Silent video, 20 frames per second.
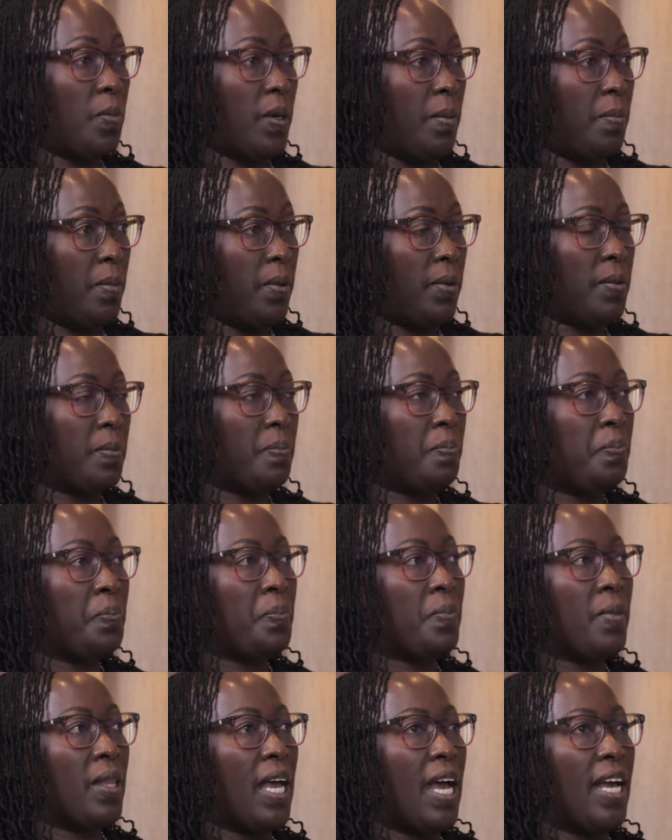people mm
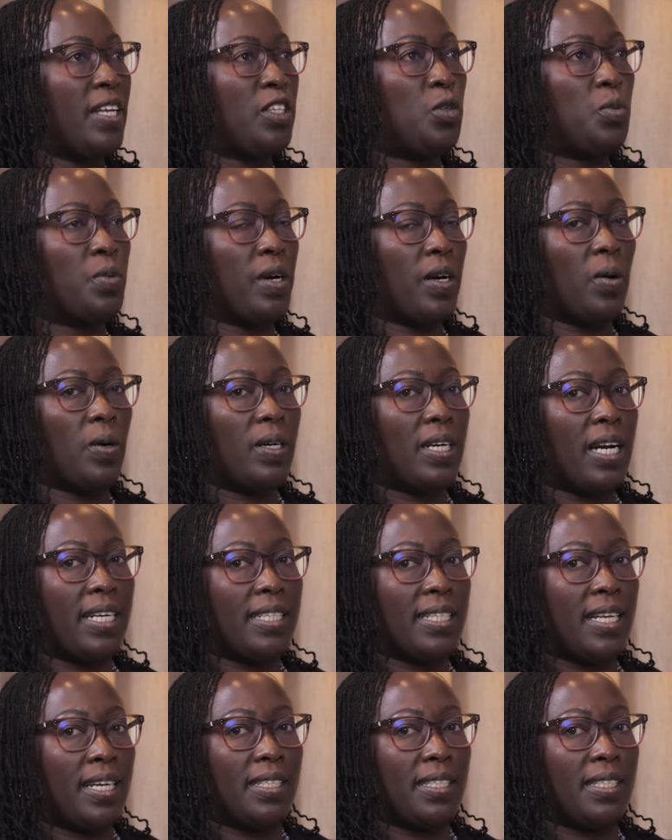and you recognize